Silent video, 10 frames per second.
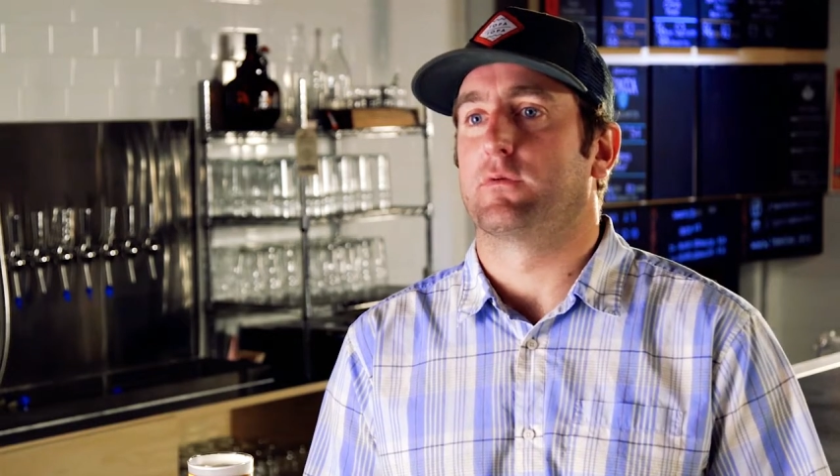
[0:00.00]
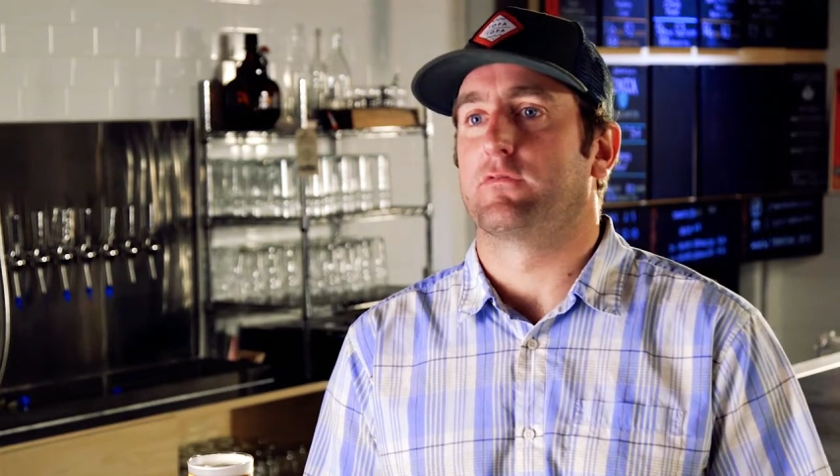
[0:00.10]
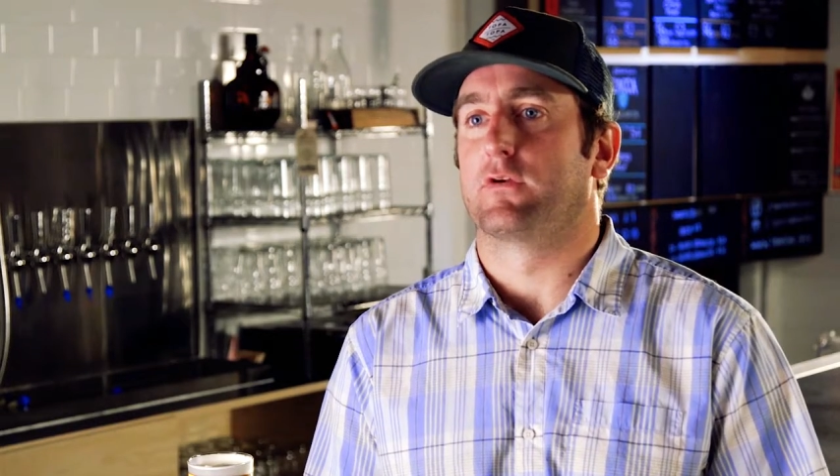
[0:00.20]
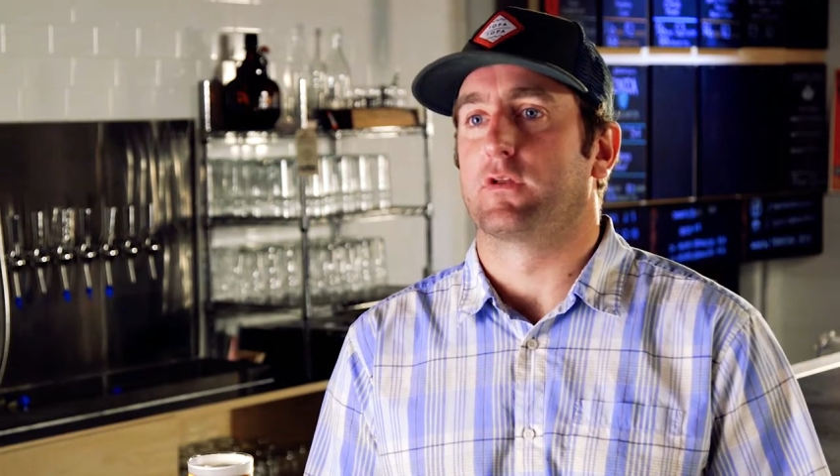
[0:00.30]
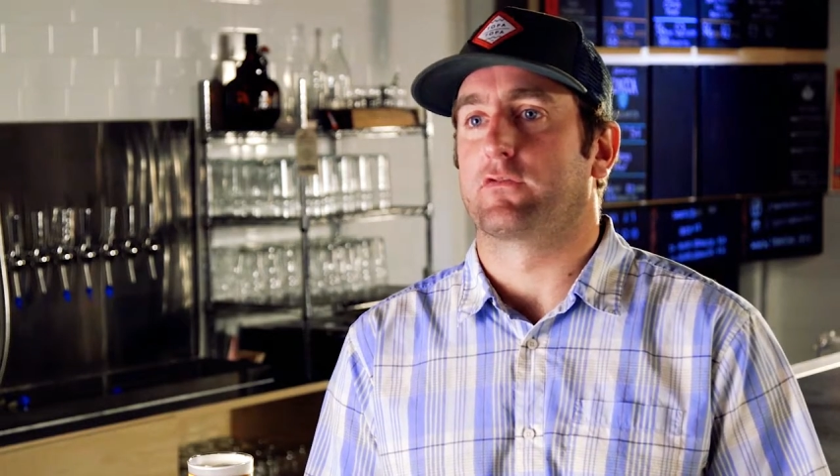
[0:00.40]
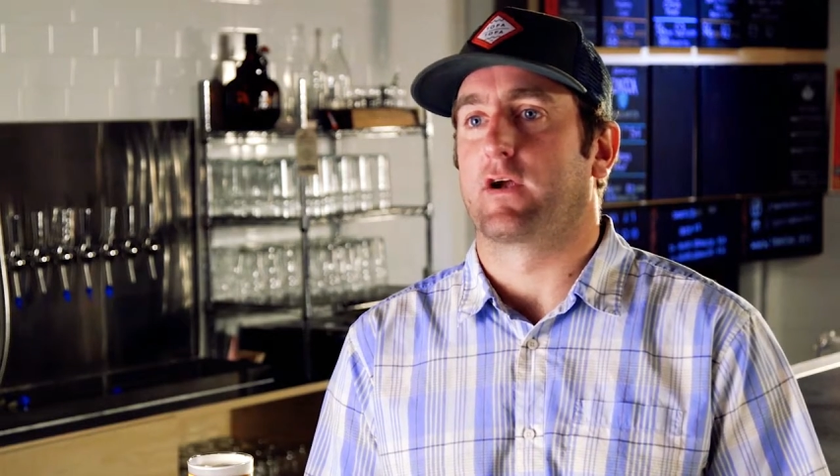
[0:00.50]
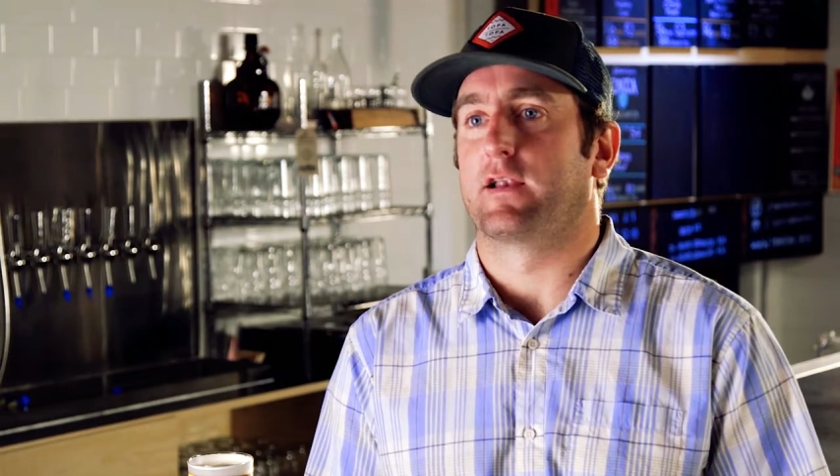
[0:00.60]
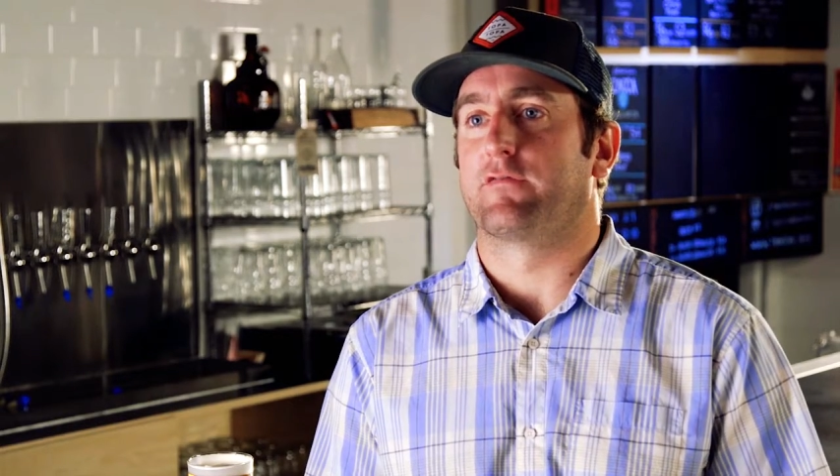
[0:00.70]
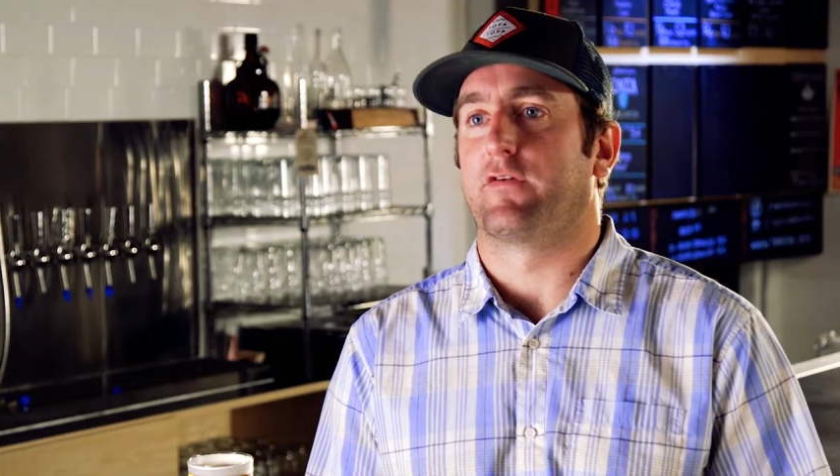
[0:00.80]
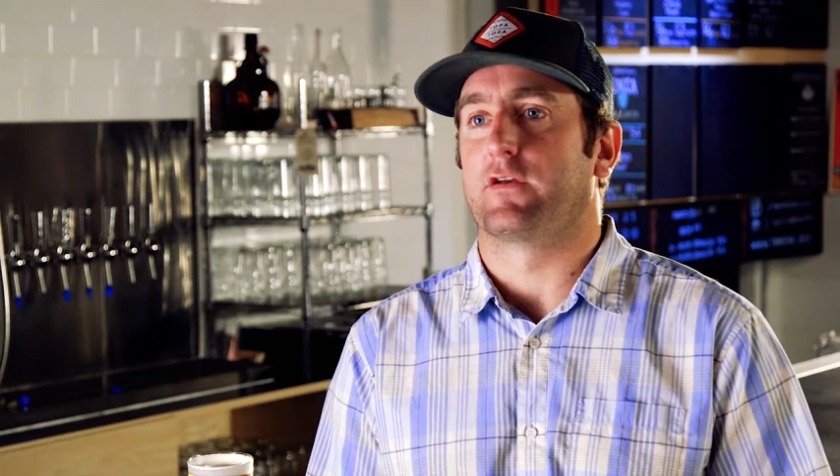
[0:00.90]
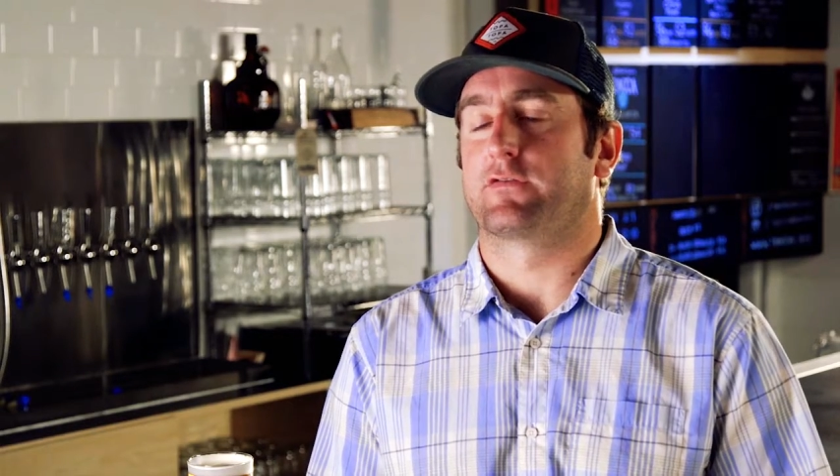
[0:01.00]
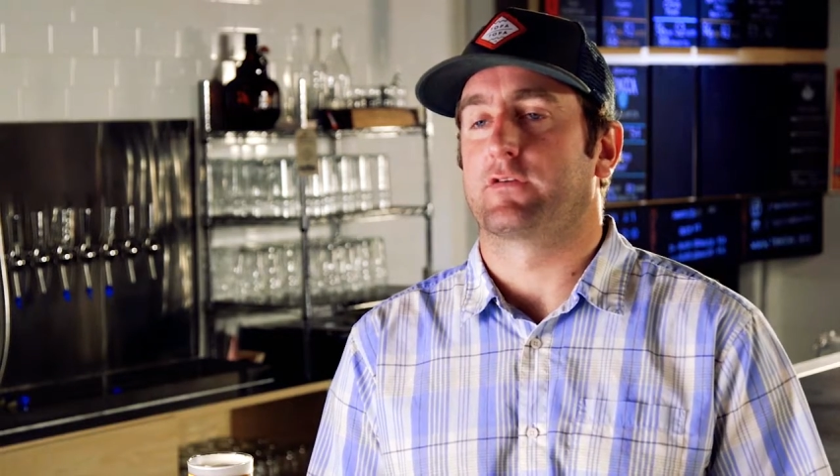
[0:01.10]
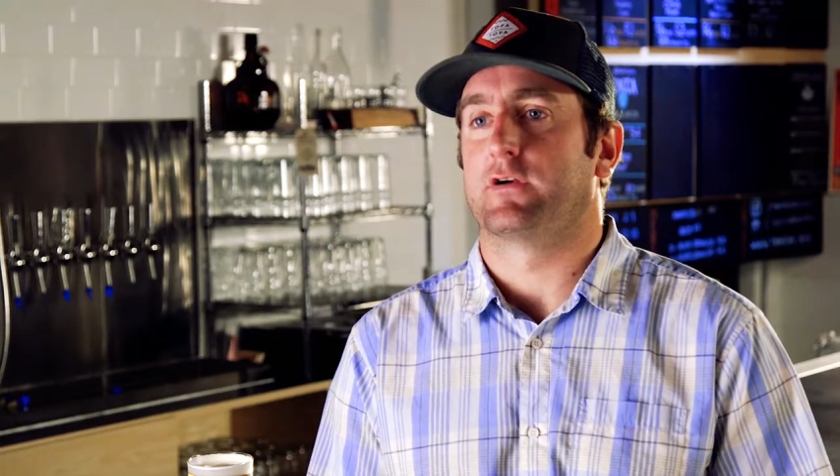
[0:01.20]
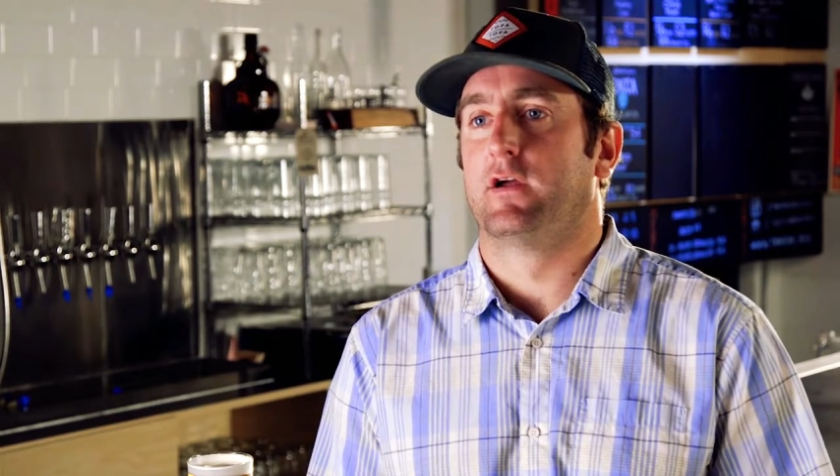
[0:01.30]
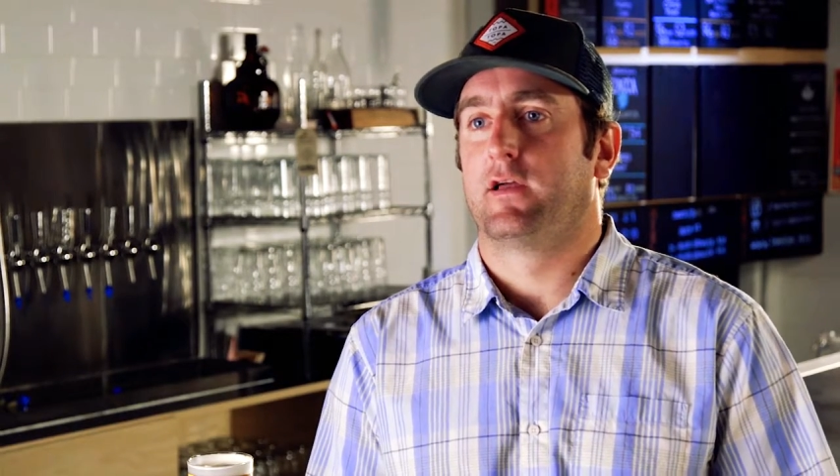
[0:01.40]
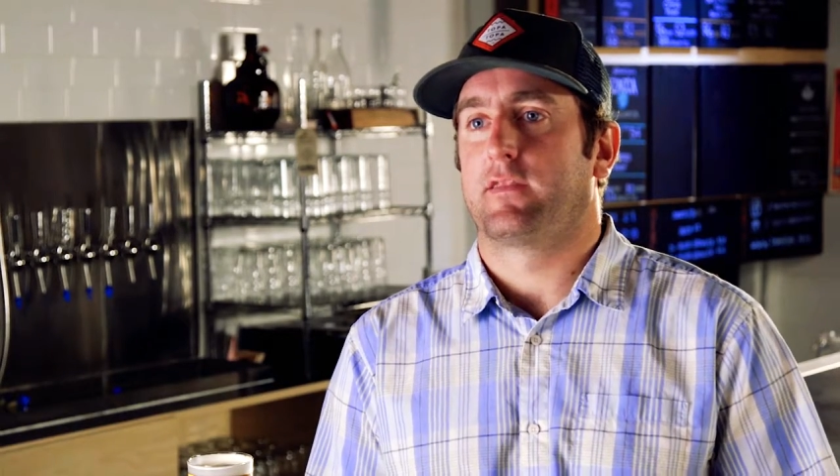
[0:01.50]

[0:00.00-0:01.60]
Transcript: We've really tried to foster